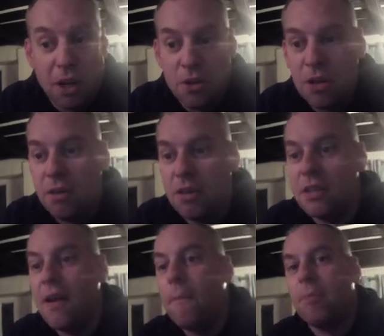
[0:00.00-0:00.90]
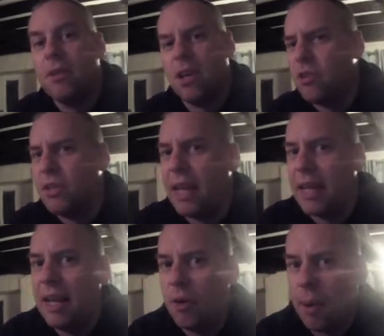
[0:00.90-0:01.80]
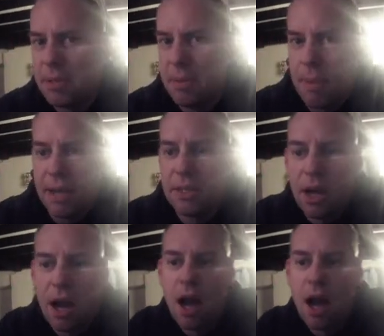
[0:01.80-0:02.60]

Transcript: newtons. It's 110 kilograms in mass,